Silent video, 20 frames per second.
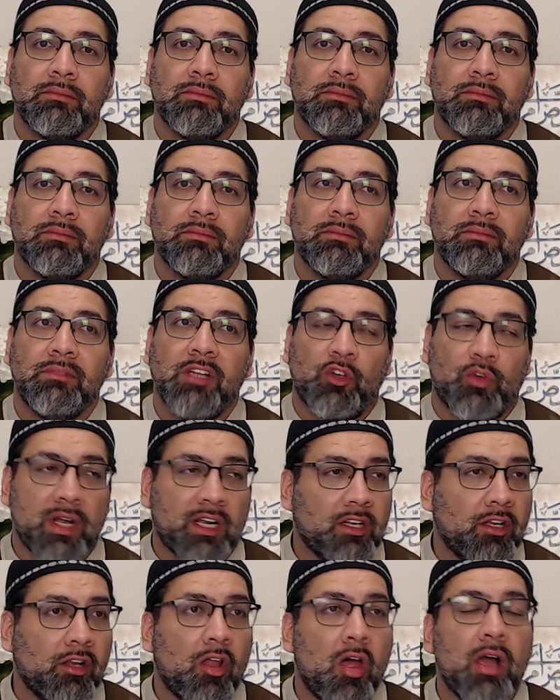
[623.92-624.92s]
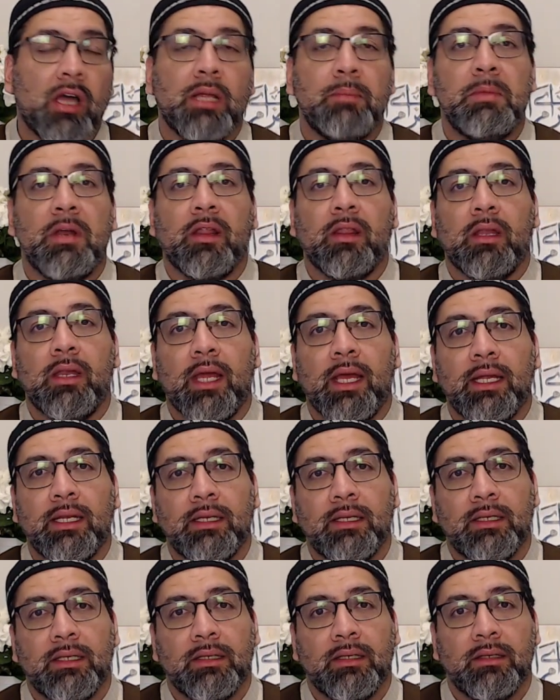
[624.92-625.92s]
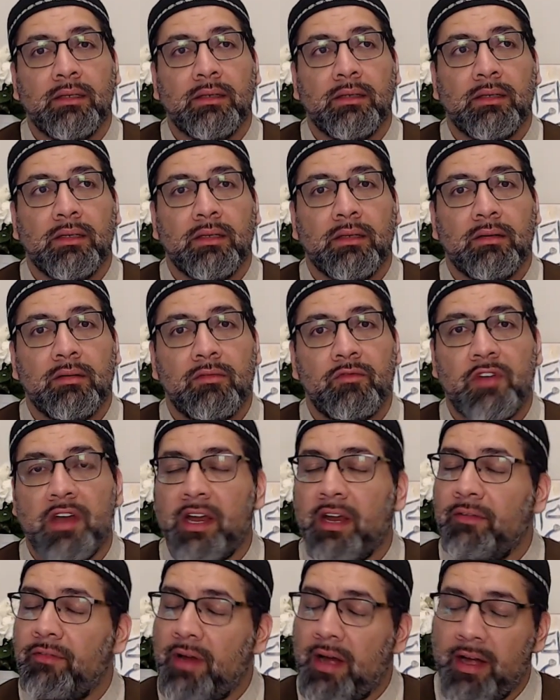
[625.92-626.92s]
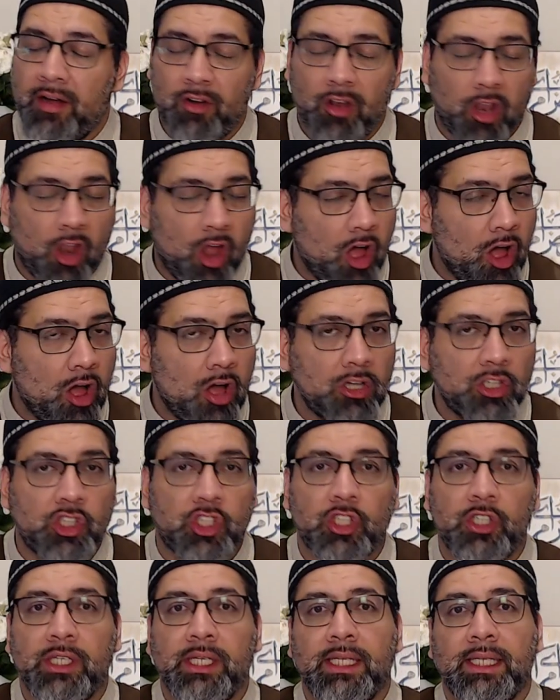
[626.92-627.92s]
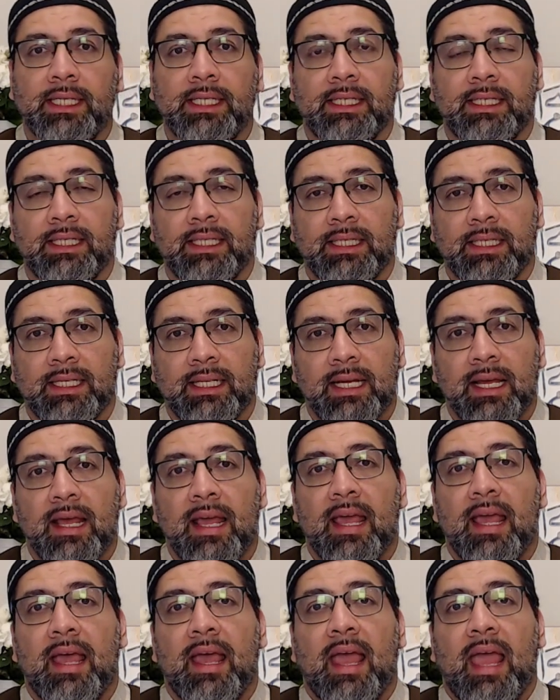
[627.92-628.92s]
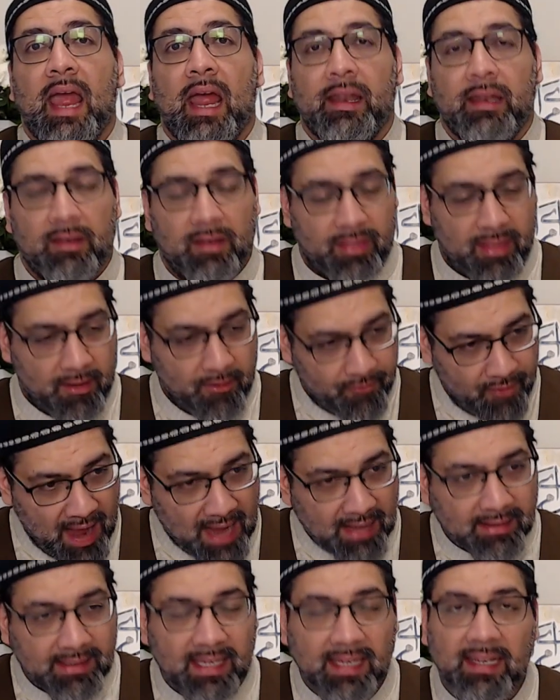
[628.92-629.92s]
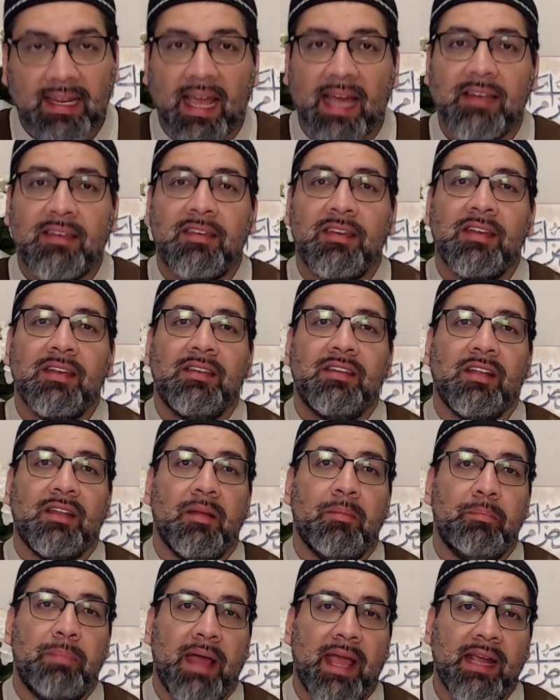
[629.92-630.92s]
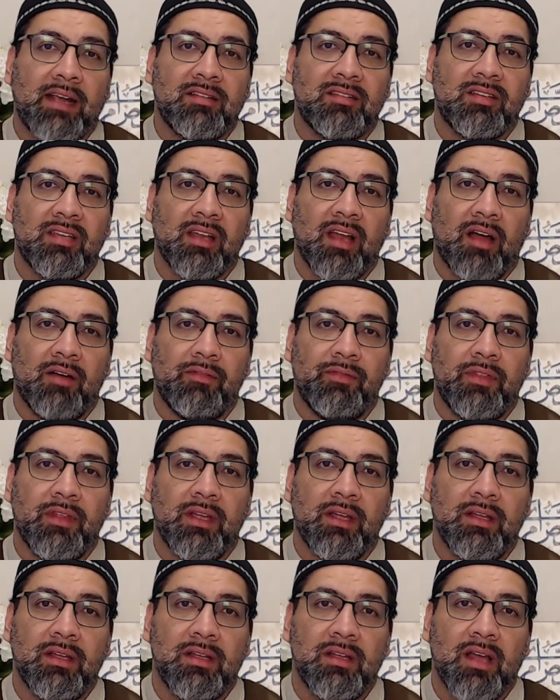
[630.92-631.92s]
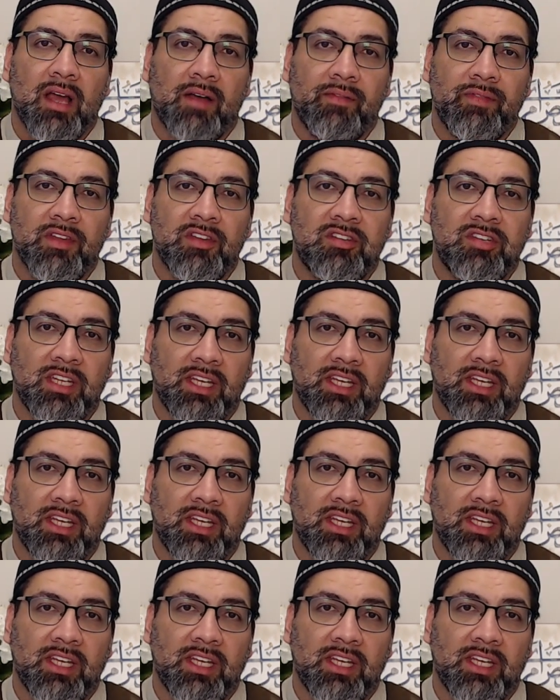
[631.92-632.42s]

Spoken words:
They trek along in the middle of the night. Very, very long journey. And they finally get to the banks of the sea.